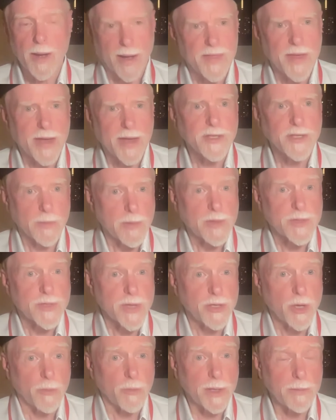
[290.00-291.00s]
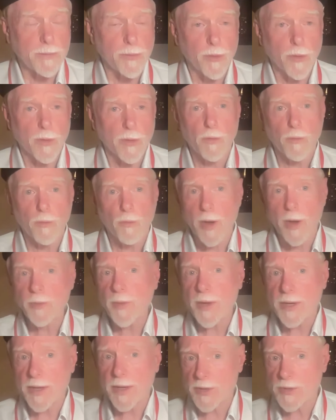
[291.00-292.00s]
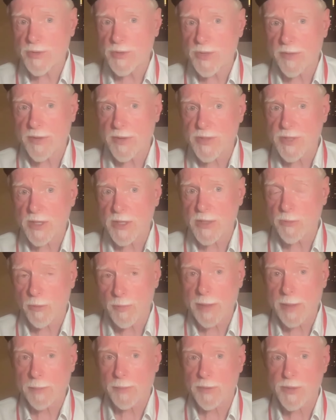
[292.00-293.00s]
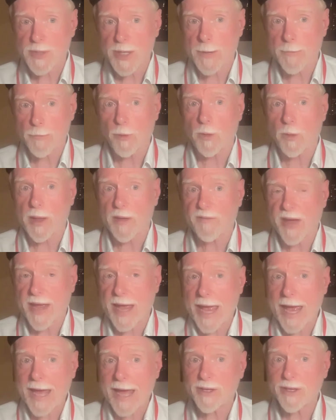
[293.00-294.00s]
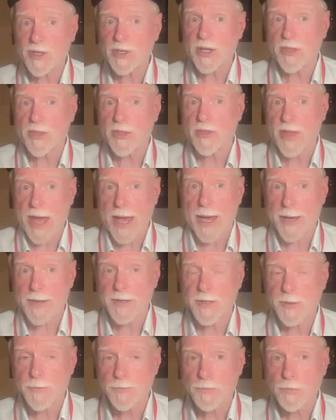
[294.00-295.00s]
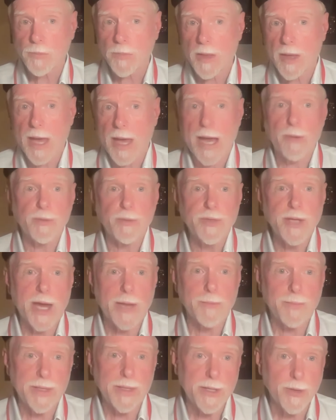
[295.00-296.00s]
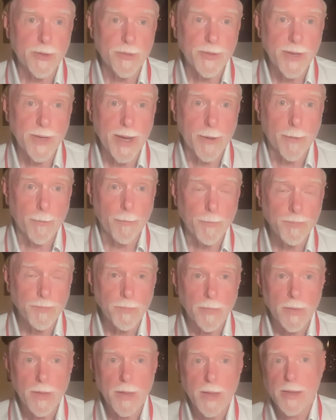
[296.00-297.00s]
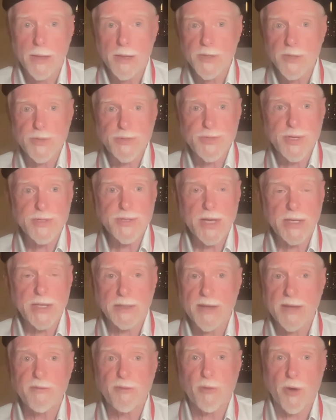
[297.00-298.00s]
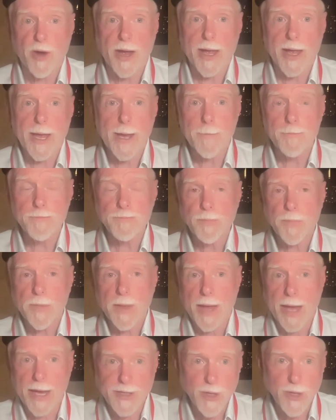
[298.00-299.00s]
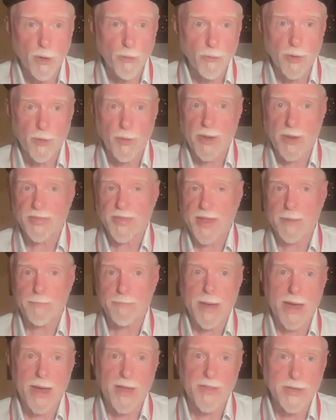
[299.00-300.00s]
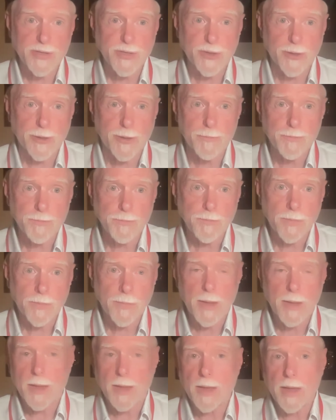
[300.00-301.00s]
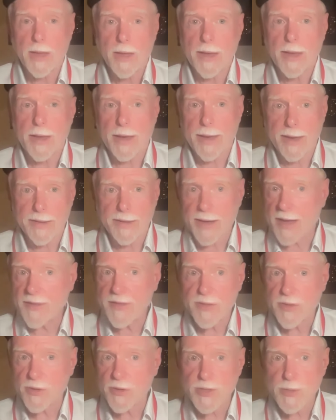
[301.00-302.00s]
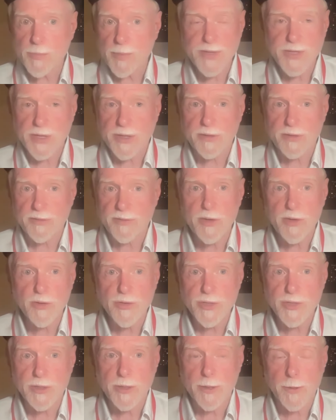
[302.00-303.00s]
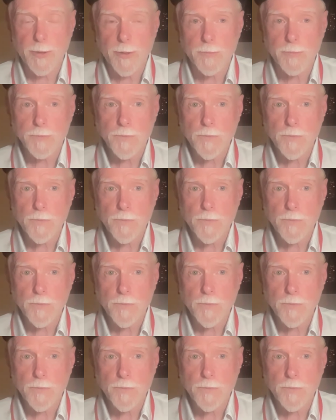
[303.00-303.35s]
I think I talked about this on Yom Kippur. One way to understand this is where people say, well, if I hadn't done that, I would not be here now. So since I love where I am, I don't regret that path I took. And I think there's a basic confusion here.